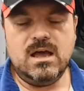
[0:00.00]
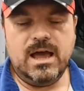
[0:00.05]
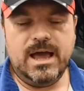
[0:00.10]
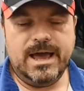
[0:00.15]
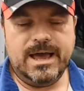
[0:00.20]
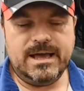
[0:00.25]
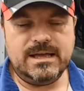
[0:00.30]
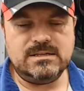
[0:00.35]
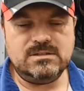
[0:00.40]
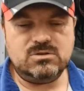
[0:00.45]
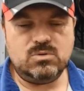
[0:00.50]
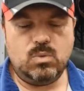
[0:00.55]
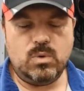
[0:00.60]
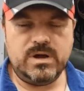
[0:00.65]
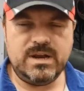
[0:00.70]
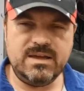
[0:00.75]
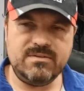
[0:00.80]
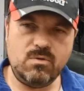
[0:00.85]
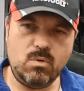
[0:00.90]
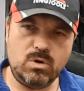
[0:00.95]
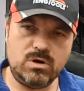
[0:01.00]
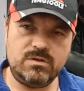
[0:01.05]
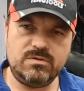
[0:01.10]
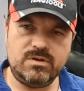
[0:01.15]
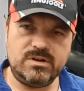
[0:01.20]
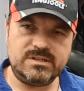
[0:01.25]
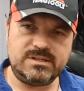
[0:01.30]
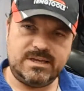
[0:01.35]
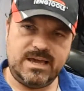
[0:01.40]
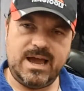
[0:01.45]
And whenever one of
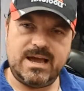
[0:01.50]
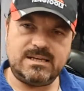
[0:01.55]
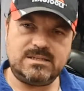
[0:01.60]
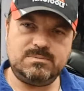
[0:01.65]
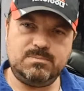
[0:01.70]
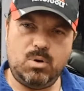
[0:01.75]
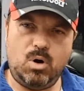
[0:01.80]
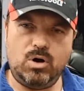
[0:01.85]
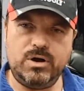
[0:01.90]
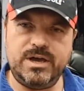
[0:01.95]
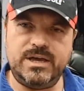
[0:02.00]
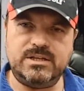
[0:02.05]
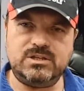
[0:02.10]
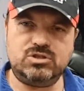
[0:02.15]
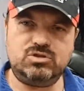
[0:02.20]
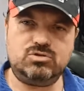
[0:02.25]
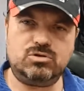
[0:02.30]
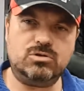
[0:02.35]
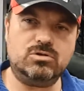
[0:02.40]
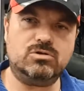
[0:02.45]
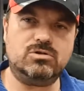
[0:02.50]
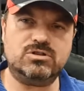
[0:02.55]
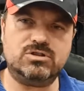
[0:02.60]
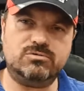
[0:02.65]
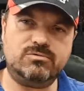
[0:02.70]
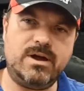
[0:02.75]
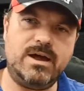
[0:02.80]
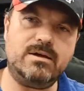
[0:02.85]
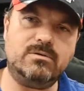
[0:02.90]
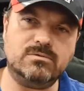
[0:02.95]
those gas pockets trundles
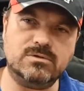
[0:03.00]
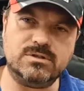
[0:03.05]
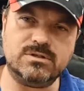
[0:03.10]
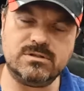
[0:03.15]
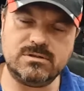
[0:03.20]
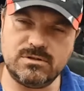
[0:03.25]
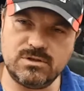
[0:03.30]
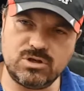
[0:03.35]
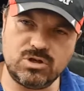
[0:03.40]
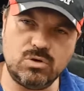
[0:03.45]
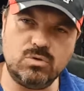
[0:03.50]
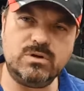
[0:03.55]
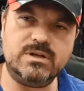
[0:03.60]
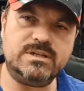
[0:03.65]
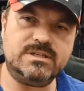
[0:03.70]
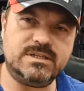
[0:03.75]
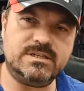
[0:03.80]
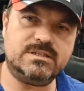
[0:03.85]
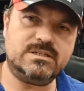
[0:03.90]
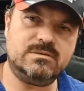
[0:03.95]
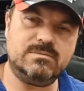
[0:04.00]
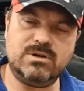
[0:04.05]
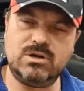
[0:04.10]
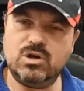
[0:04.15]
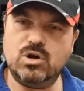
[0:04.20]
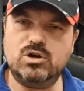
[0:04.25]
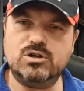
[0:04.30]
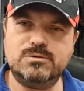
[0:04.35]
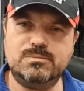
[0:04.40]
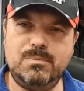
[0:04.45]
around the cooling system and
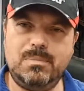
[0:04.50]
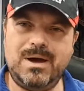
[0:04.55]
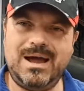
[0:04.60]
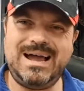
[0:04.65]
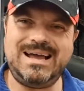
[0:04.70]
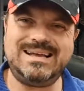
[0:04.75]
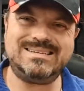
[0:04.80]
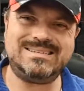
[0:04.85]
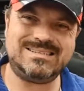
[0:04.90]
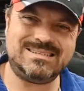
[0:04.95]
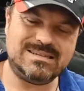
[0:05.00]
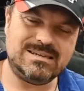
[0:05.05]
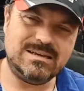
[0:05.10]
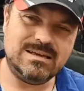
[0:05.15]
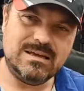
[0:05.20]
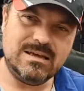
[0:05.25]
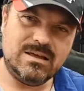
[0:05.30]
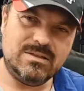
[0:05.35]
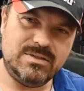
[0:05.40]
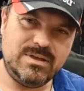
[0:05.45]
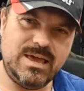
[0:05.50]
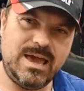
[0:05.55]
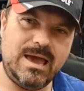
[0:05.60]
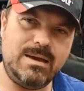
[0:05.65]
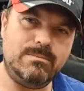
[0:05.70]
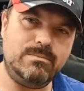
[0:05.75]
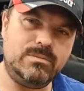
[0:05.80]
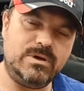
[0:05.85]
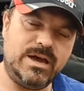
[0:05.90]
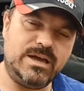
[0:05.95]
goes past the
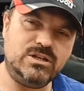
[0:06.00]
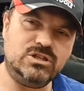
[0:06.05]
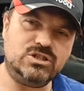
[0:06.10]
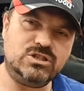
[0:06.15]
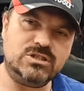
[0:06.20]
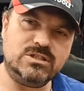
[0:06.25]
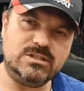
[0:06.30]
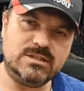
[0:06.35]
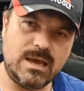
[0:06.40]
engine